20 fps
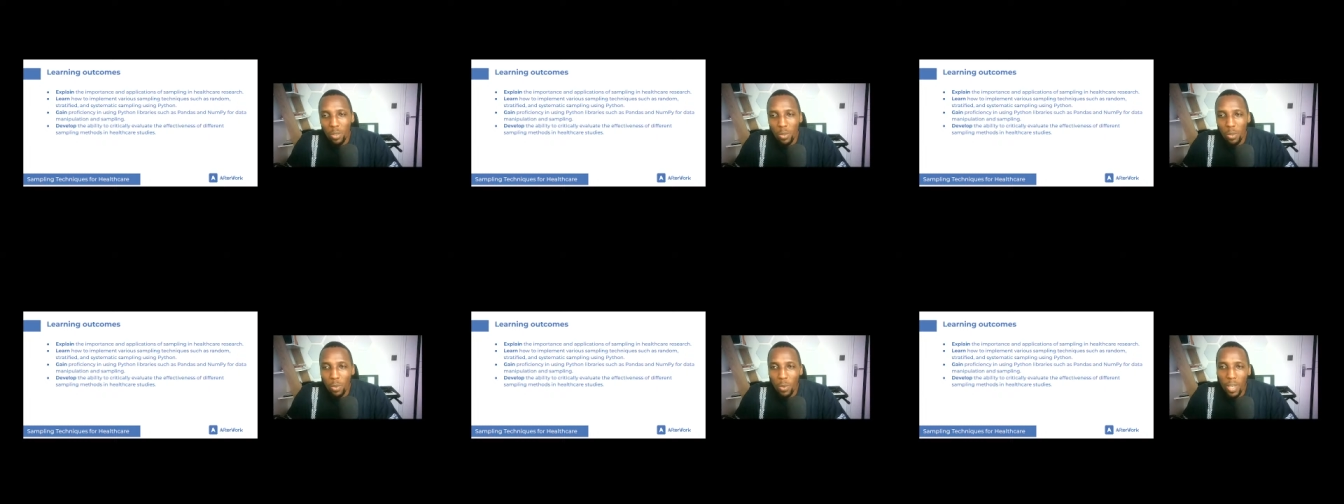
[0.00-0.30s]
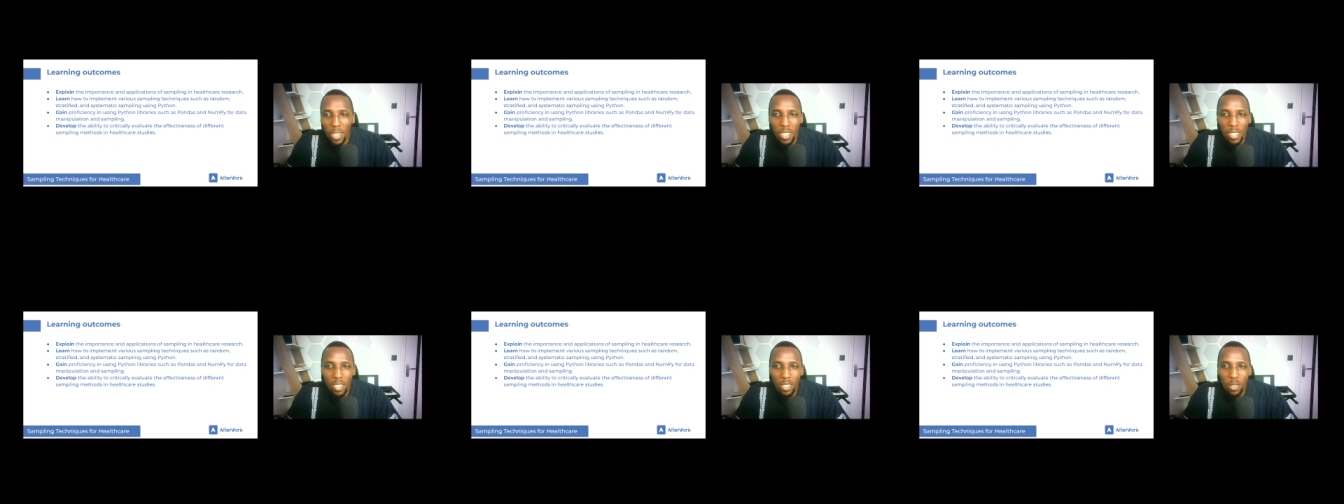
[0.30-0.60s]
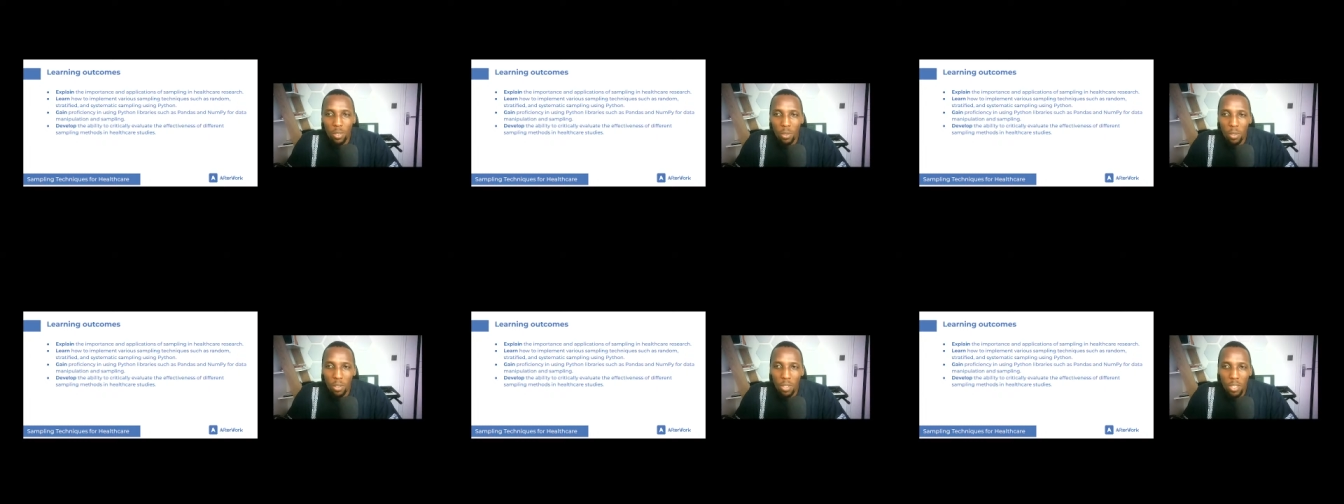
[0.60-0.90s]
you would want
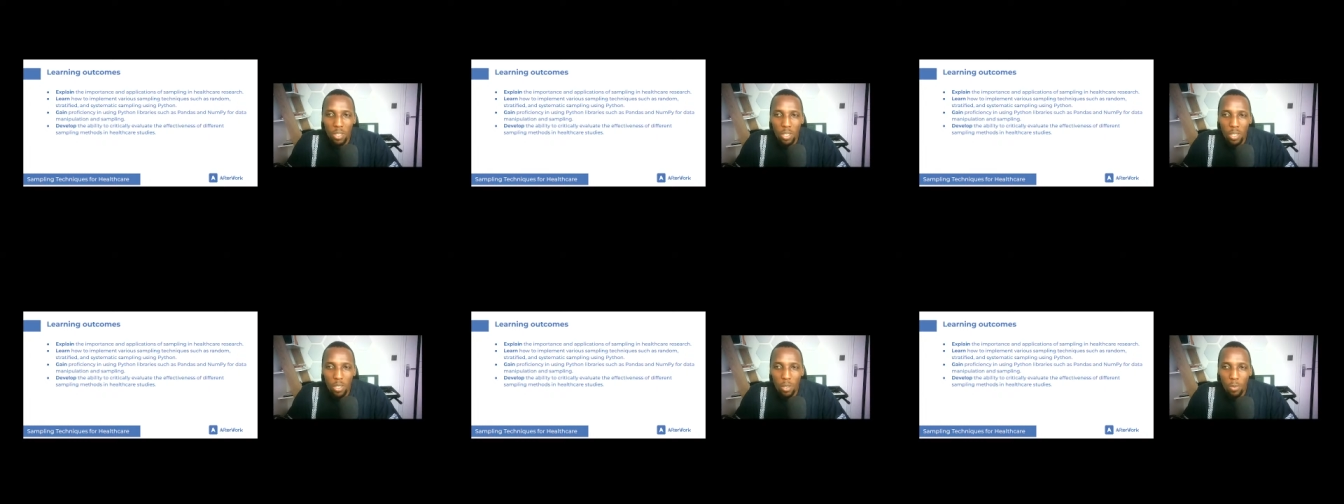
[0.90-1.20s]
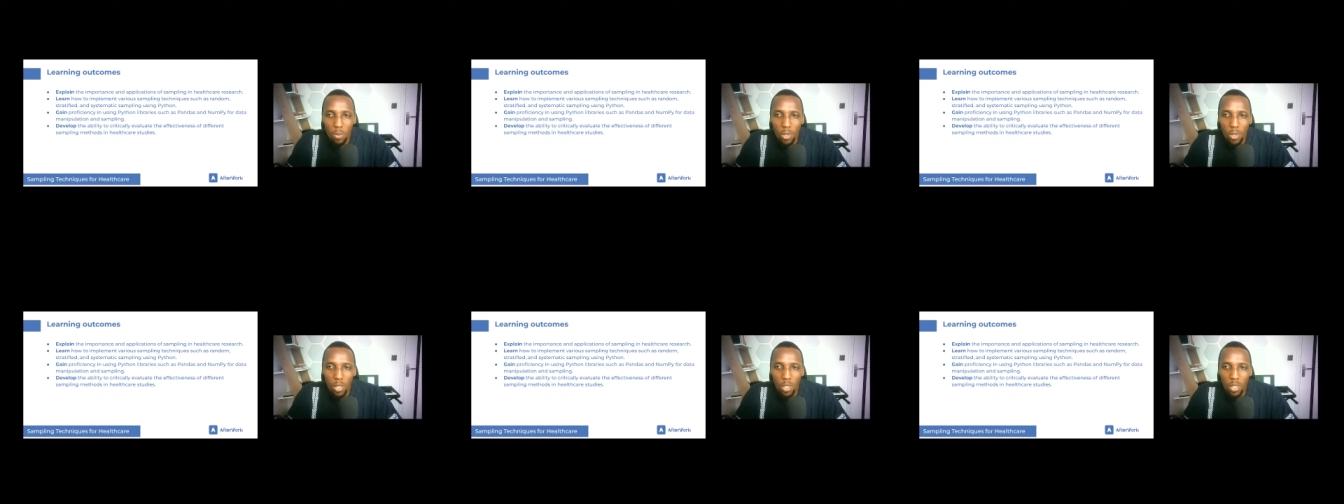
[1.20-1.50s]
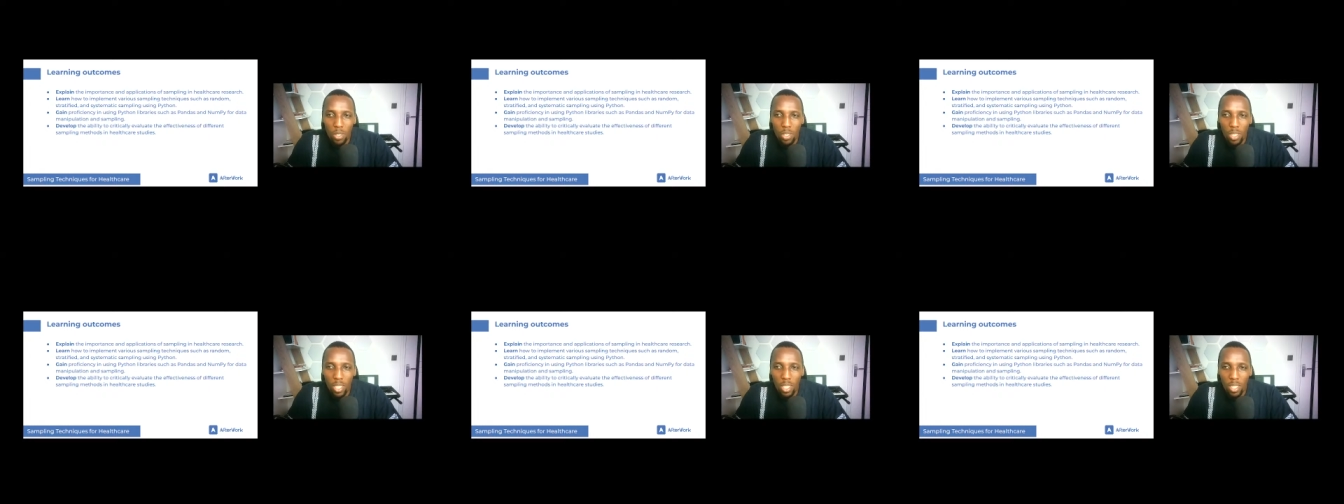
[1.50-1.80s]
us to continue
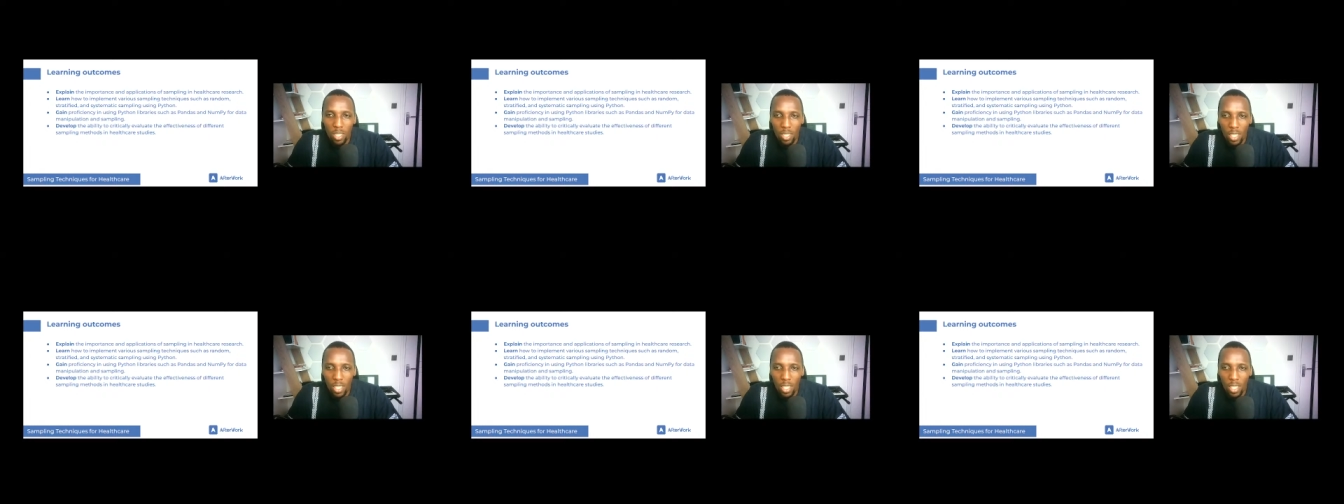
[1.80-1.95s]
producing